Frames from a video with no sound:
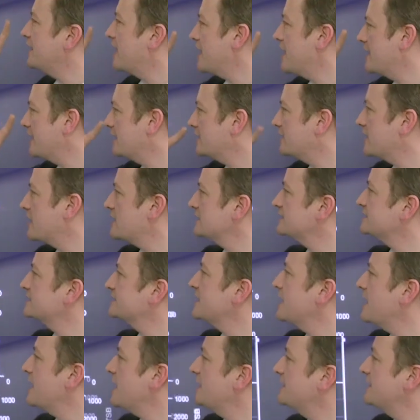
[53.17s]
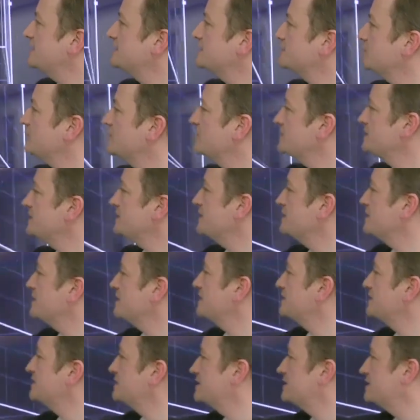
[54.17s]
late life disease
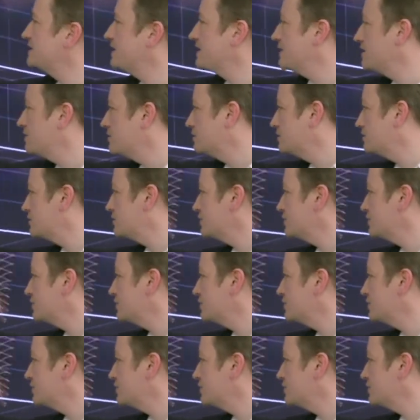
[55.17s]
uh, all the